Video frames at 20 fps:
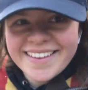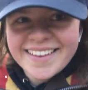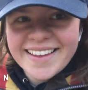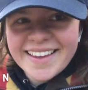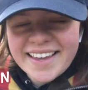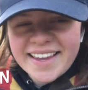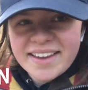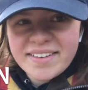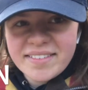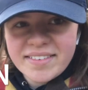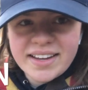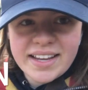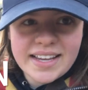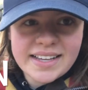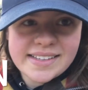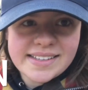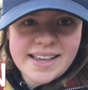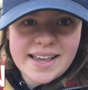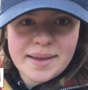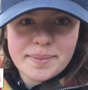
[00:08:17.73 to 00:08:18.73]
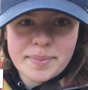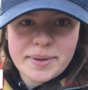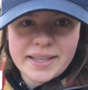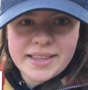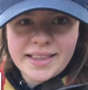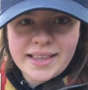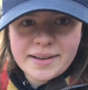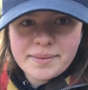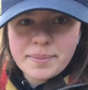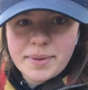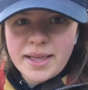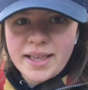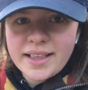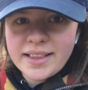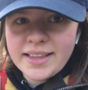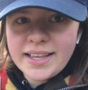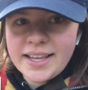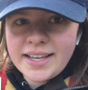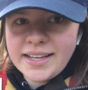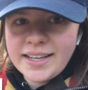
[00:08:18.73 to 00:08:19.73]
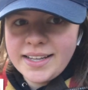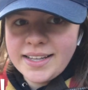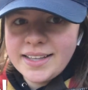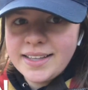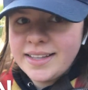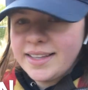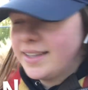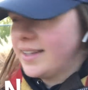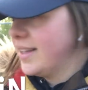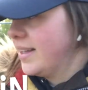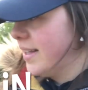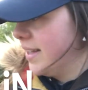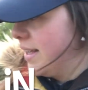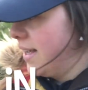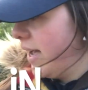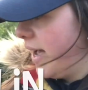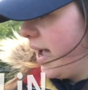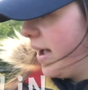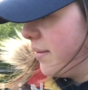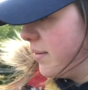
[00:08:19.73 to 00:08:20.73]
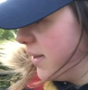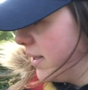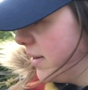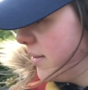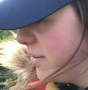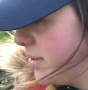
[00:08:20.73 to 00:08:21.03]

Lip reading: Here he is, our big lad Merlin. How are you